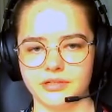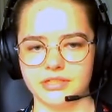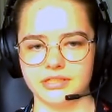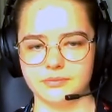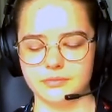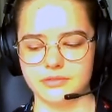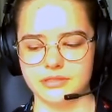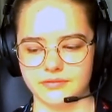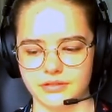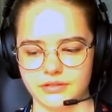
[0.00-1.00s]
budget
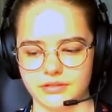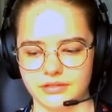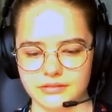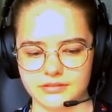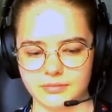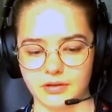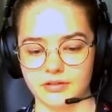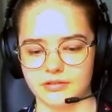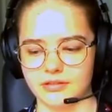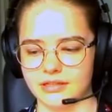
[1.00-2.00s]
was even
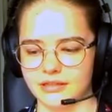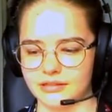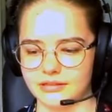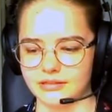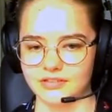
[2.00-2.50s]
smaller than the